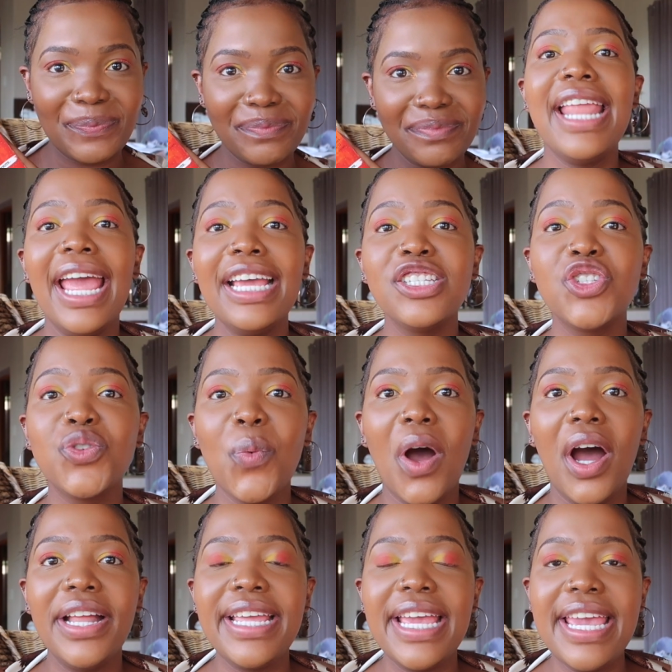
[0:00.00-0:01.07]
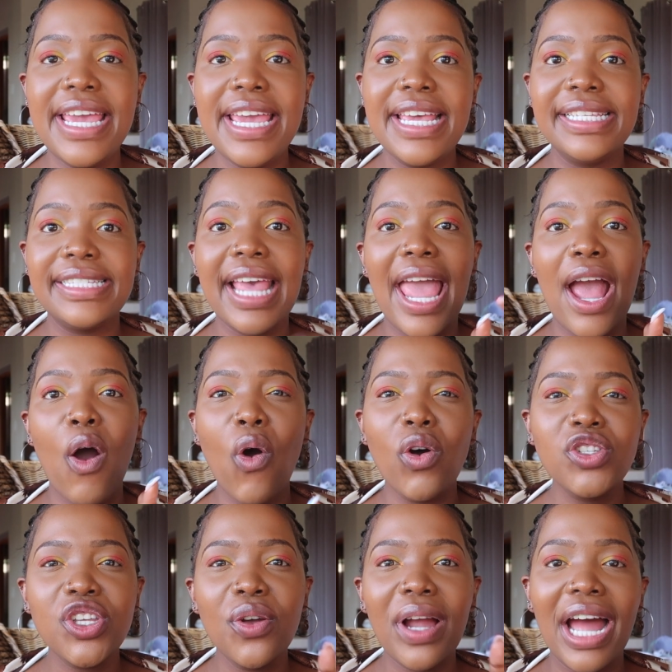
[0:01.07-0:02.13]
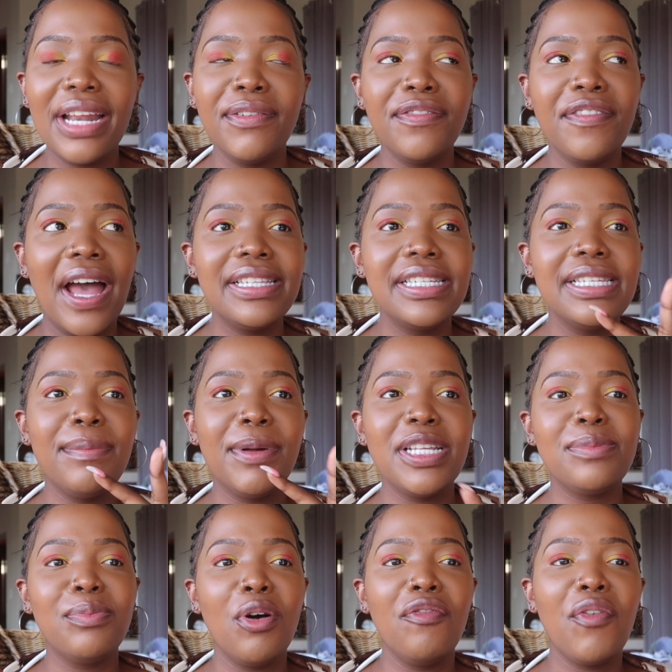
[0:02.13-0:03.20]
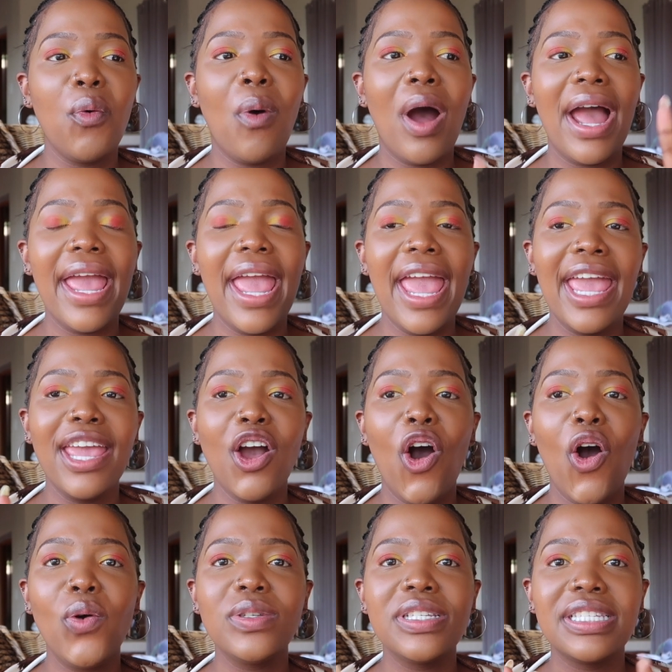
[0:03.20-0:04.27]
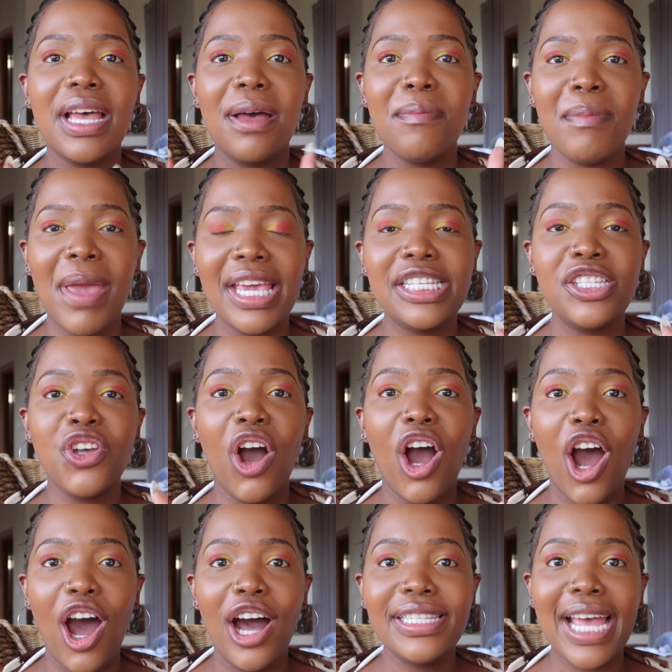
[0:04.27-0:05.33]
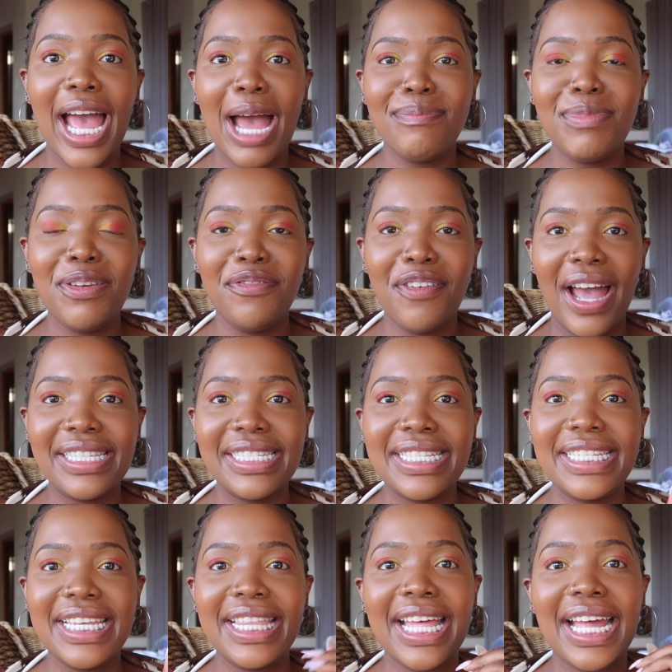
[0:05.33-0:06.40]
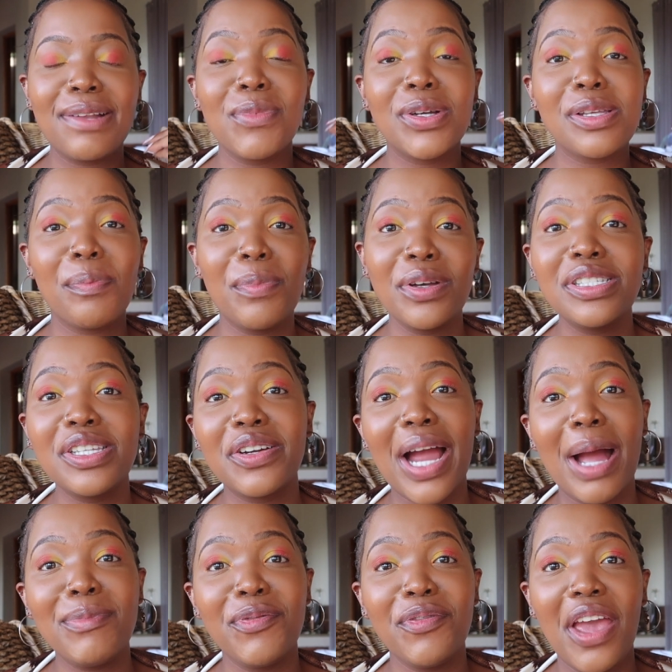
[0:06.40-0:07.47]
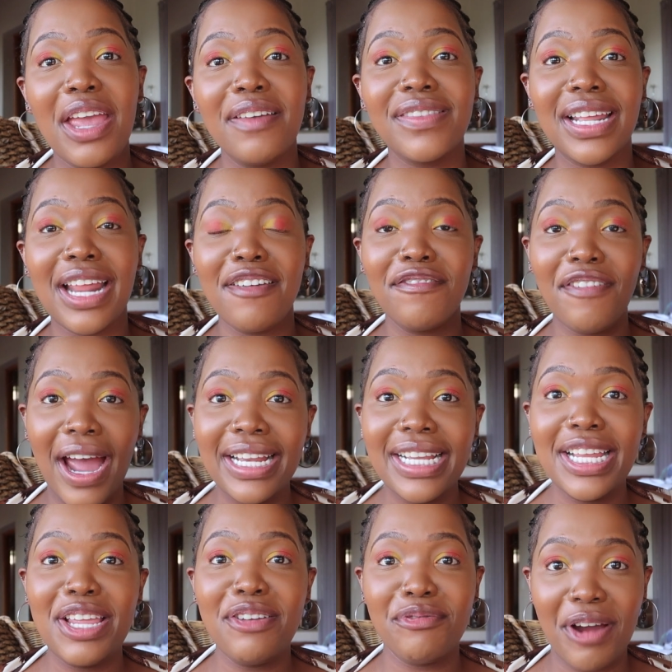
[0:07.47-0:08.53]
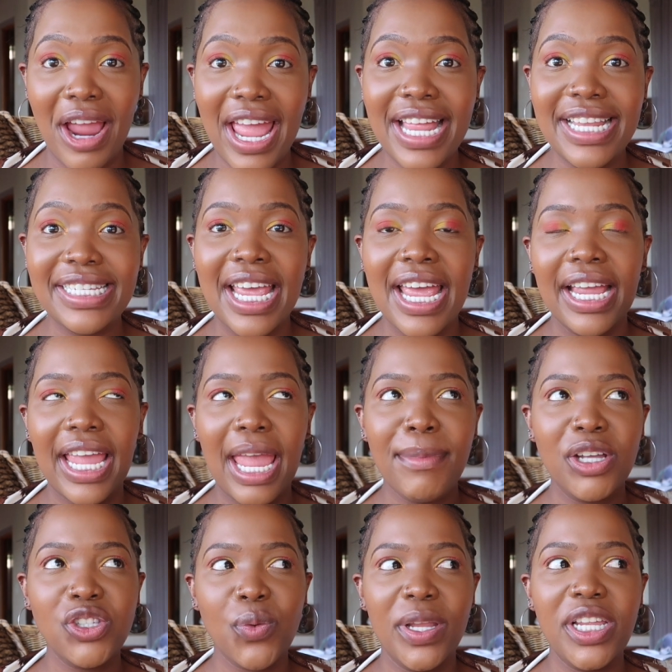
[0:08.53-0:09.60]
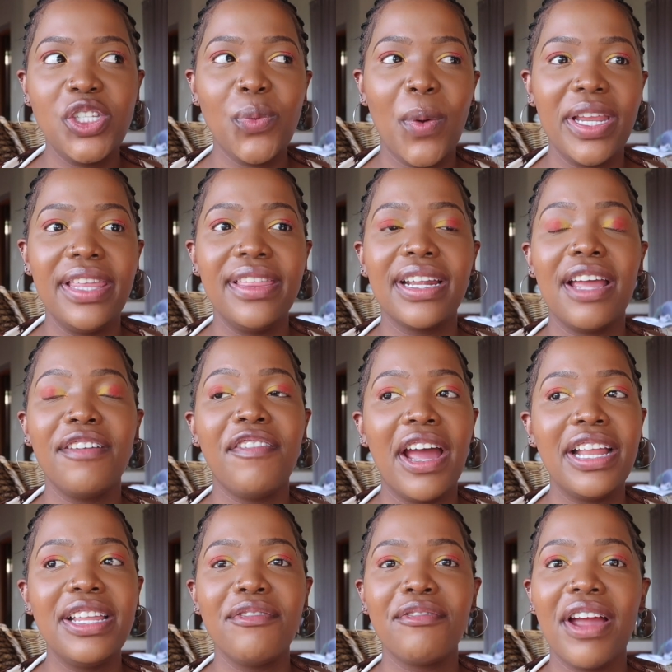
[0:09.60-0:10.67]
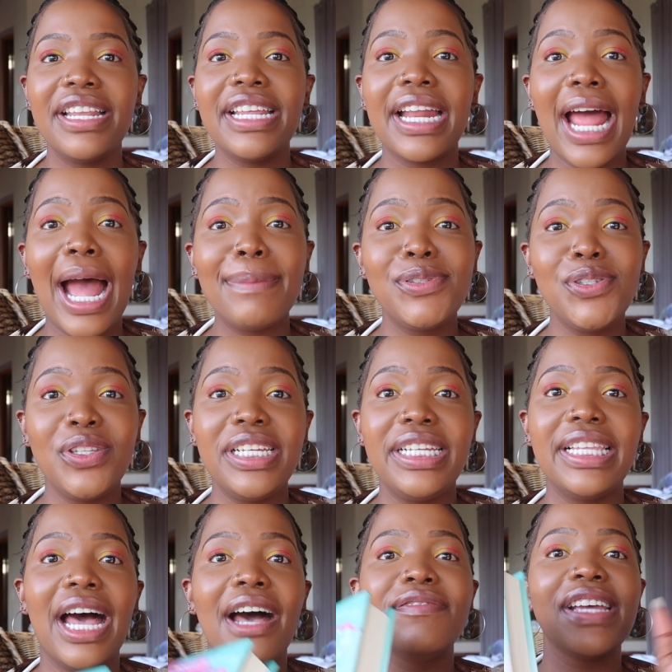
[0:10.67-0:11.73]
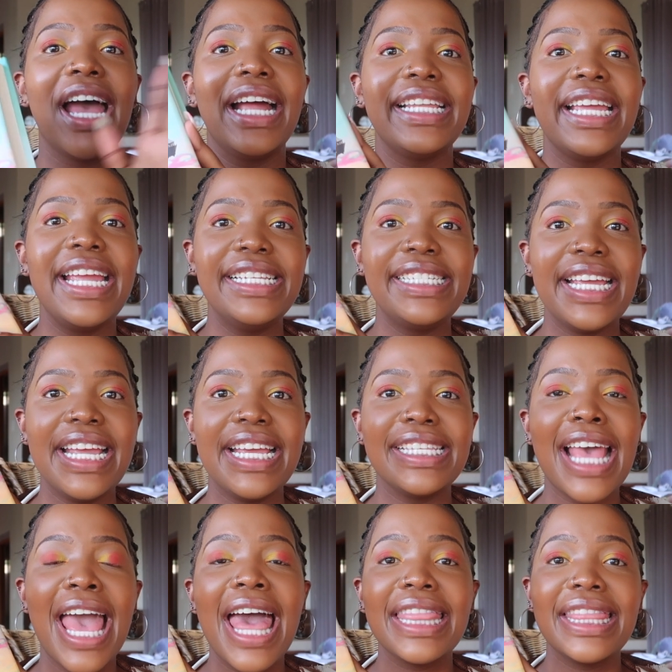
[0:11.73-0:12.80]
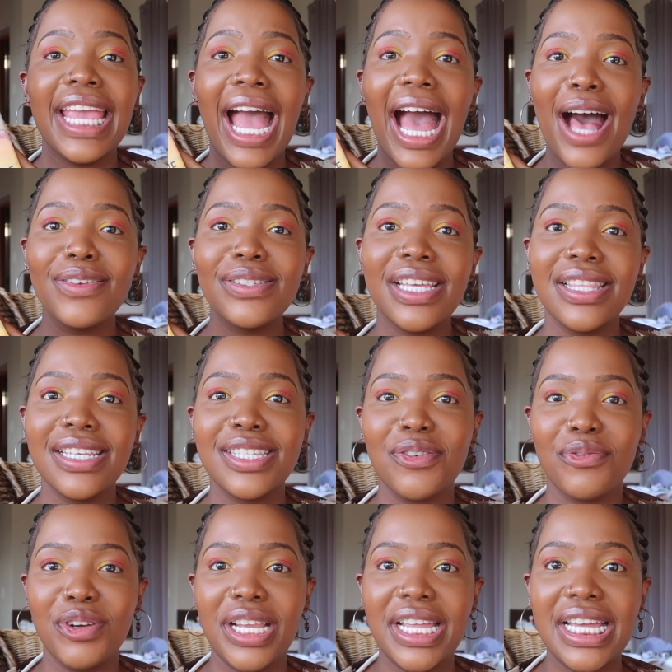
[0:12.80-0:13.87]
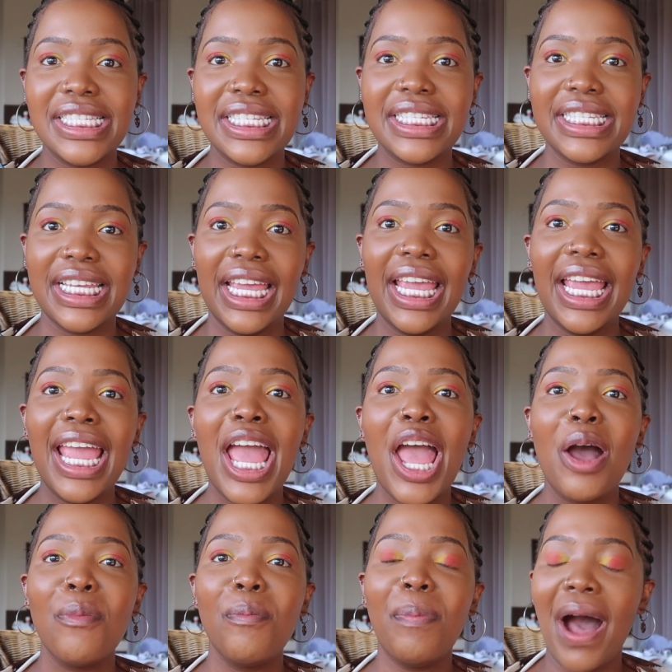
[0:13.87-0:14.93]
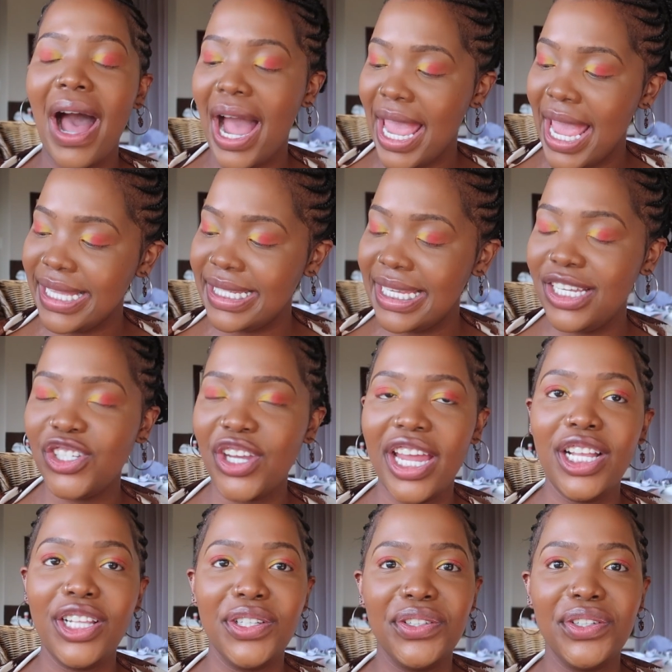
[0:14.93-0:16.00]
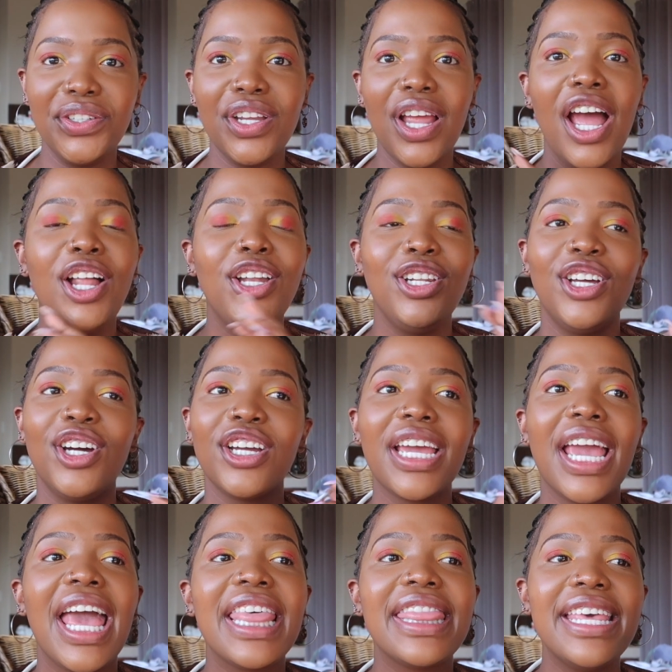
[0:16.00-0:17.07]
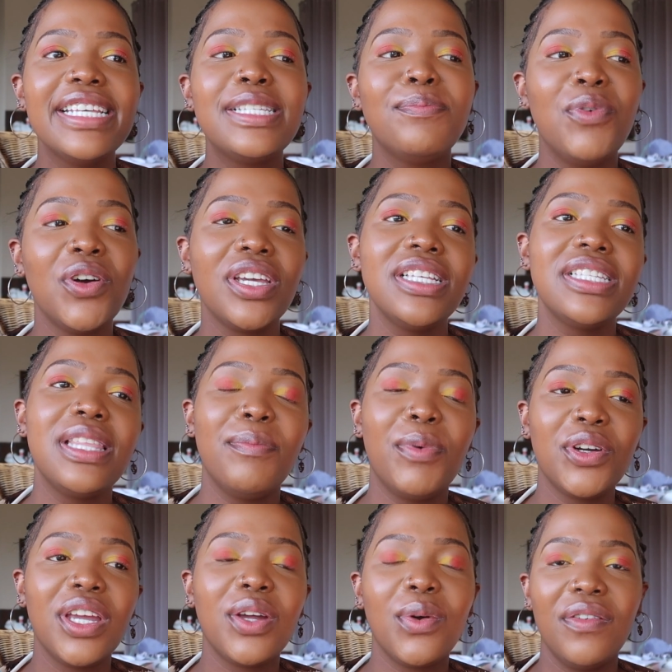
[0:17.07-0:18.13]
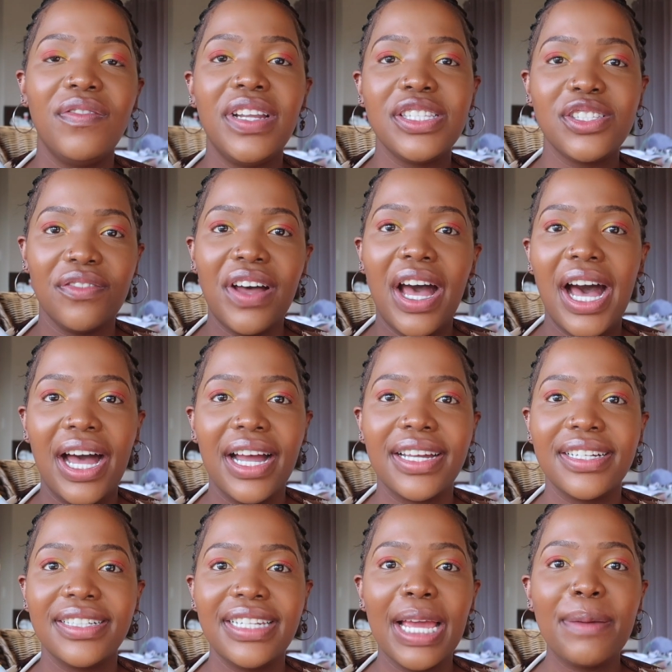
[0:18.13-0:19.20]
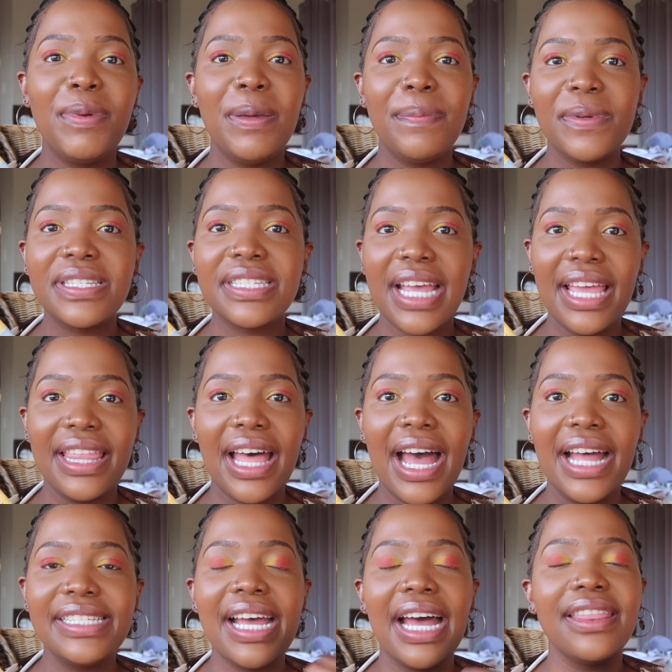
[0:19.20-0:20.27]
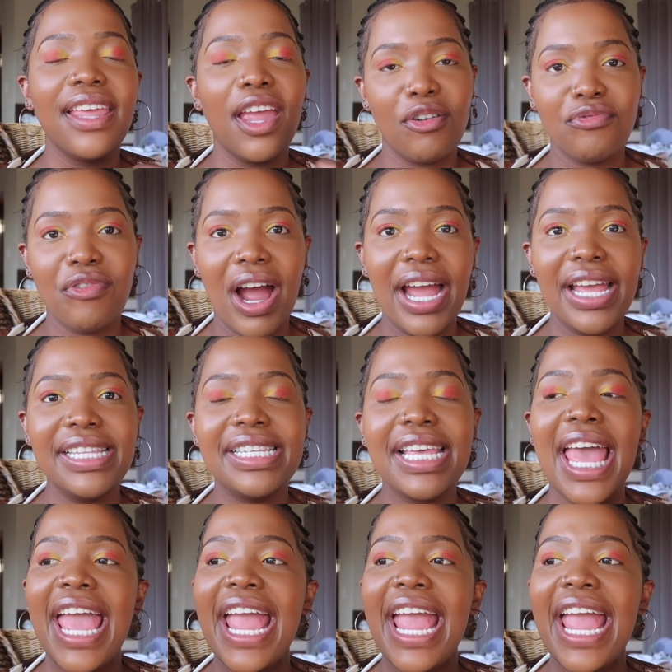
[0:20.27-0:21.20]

Next one is also kind of a fantasy, but it's more of a YA wholesome, makes your heart happy fantasy that was a Bookstagram fave that I finally read. Came out 2020, that I finally read and absolutely loved, and it is The House in the Cerulean Sea by TJ Klune. Look, this book is the book equivalent of a hug. Like, people say that and they're right.